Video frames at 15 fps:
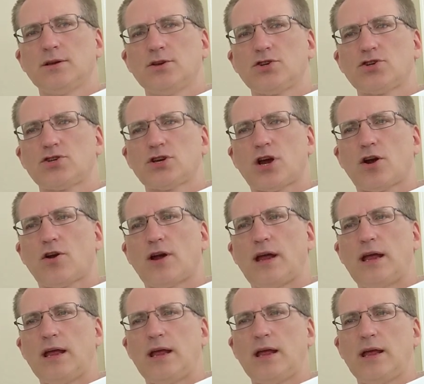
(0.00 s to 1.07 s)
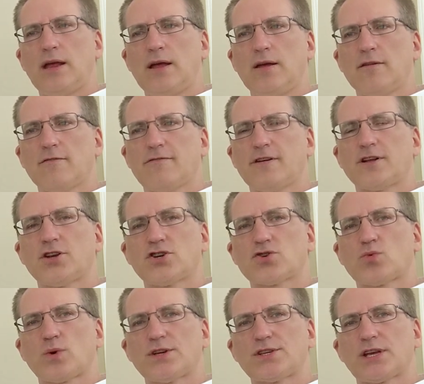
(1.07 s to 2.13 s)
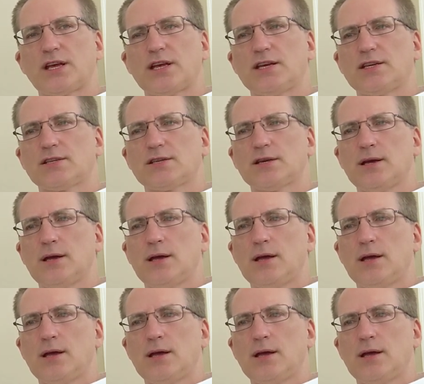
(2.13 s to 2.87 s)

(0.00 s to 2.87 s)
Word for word: sherry finished whiskeys